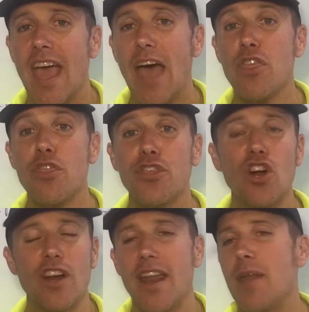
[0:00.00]
And the
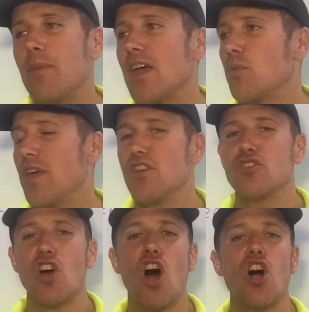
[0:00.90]
third, and by the way,
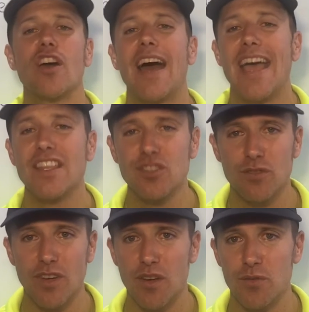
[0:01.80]
there's all kinds
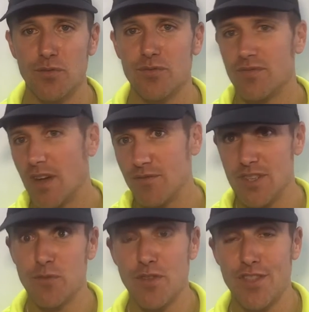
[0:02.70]
of
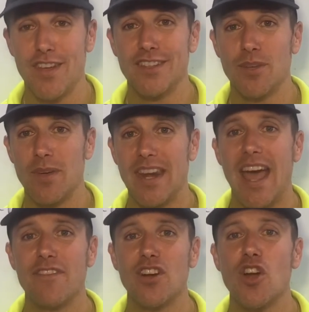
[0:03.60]
different things that we can
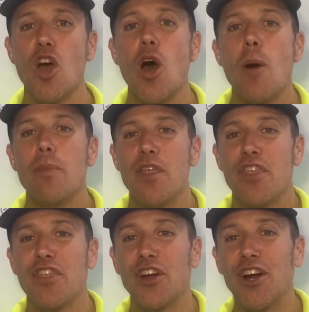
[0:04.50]
have here. But
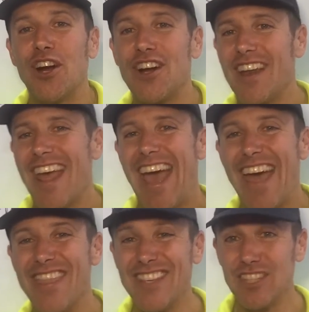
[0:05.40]
third,
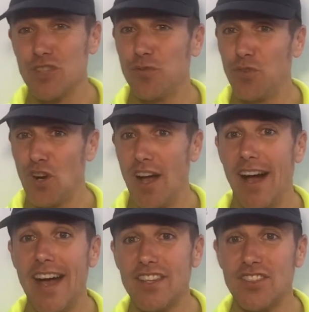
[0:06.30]
and this is for
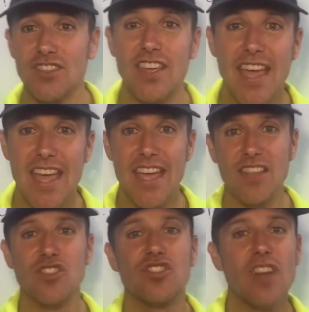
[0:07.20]
us,
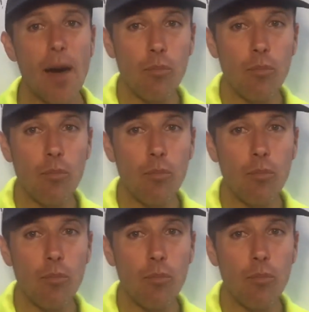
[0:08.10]
is stop